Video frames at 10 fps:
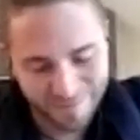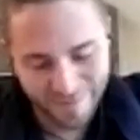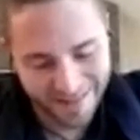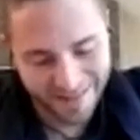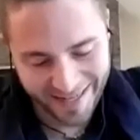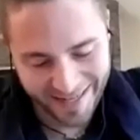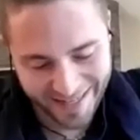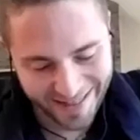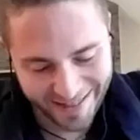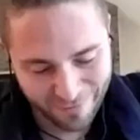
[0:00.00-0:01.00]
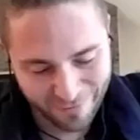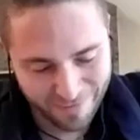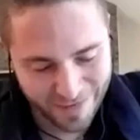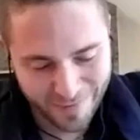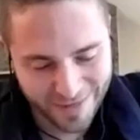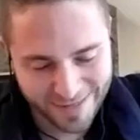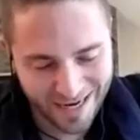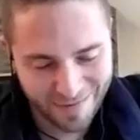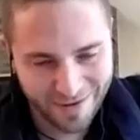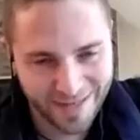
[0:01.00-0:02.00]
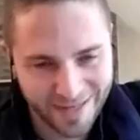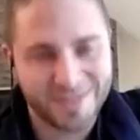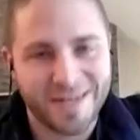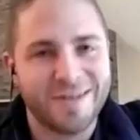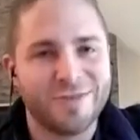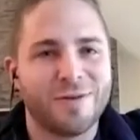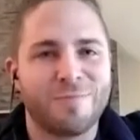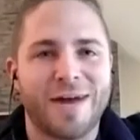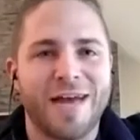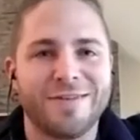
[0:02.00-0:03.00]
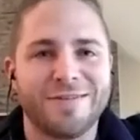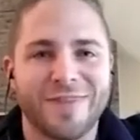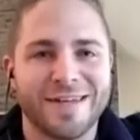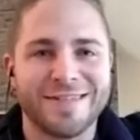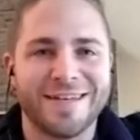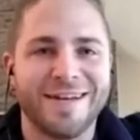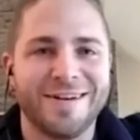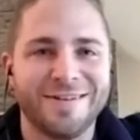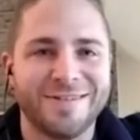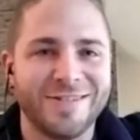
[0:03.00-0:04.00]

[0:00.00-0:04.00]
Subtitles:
you, but what did we talk about yesterday? You were a private investigator?